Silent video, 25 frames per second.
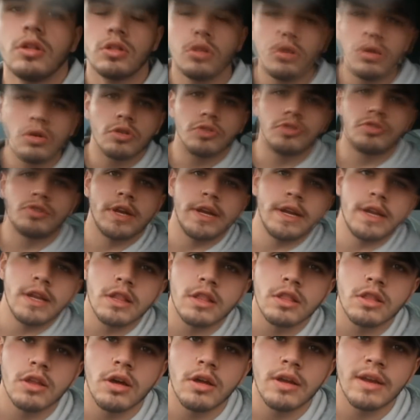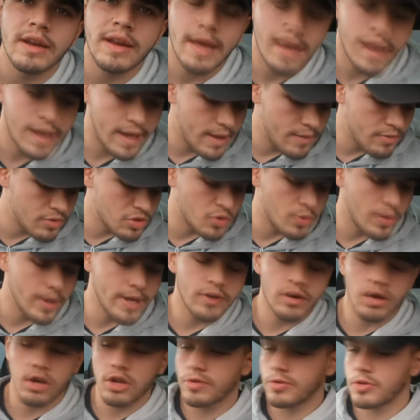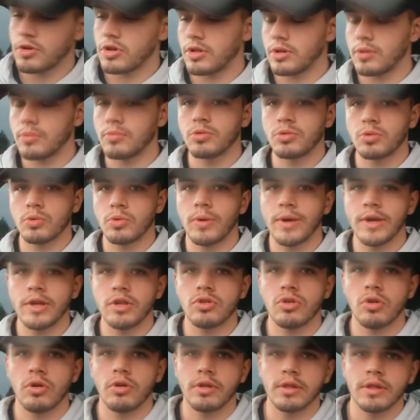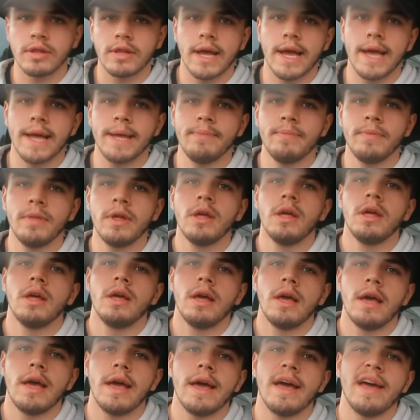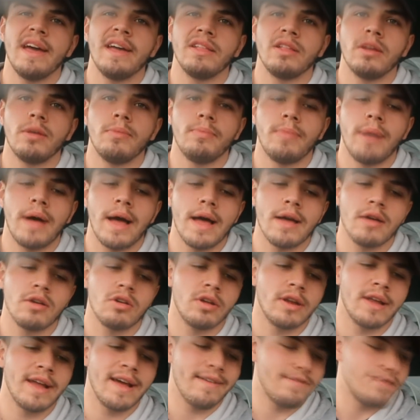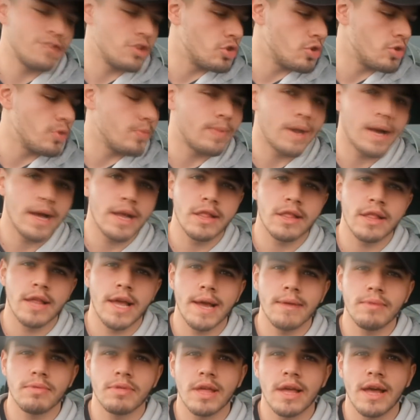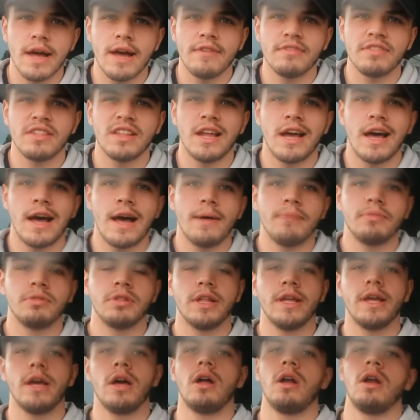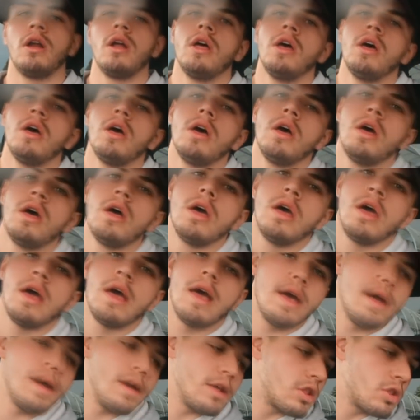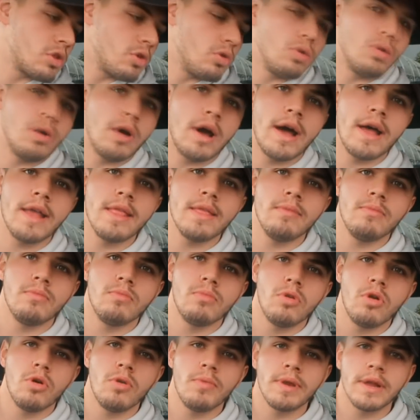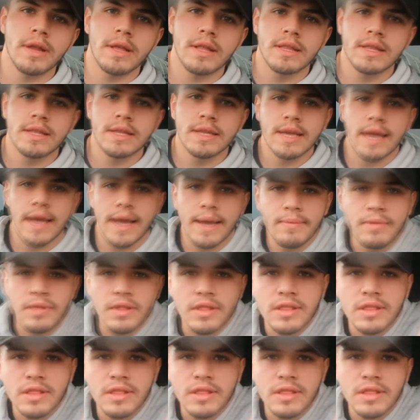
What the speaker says: So training's done. It was quite rushed because I'm quite short in time. Done back, gonna have to do biceps, calves and abs later. So at the moment in time,